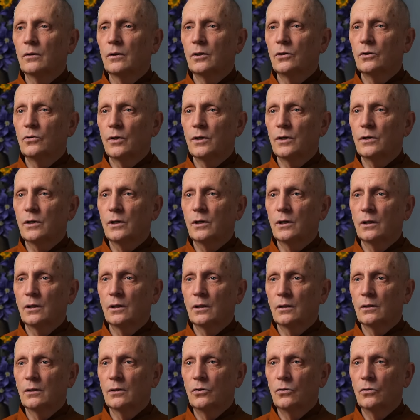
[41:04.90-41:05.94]

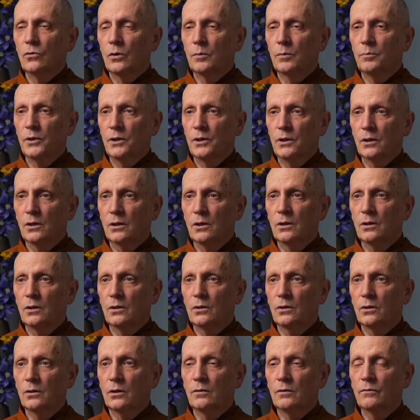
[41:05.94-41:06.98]
addressing your
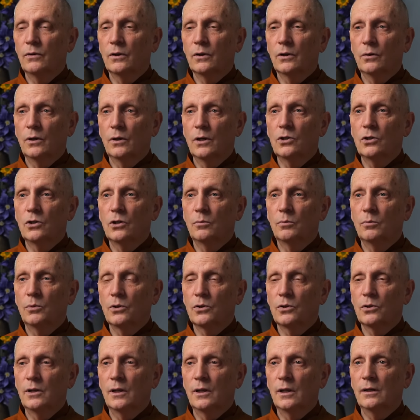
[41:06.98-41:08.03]
particular configuration of
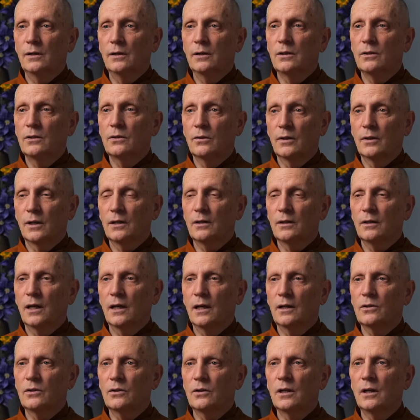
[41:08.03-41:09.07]
personality. So that
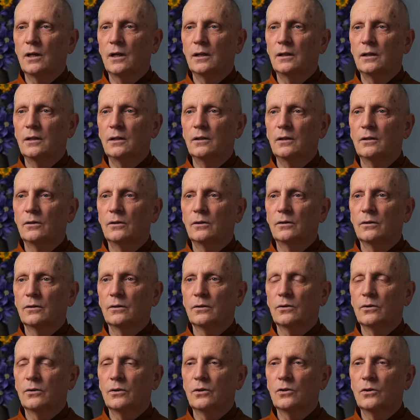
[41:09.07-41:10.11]
that's the ideal
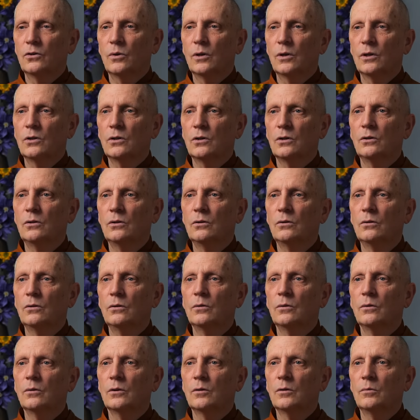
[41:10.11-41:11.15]
situation to
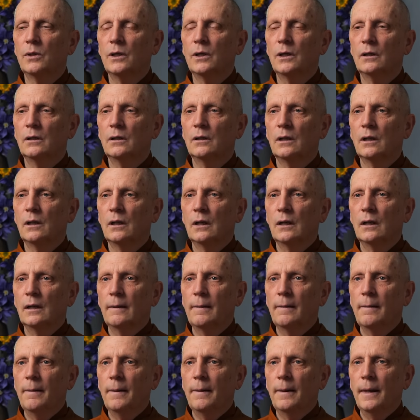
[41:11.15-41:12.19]
to be in.
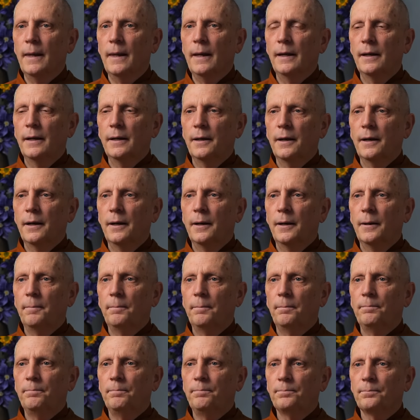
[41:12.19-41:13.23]

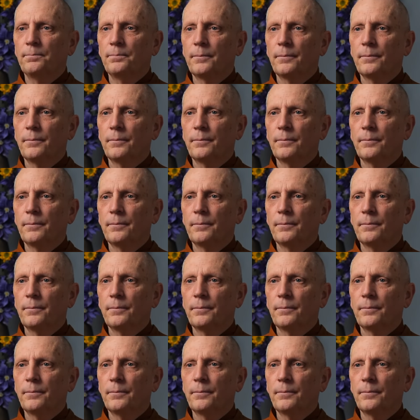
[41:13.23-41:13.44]
Um,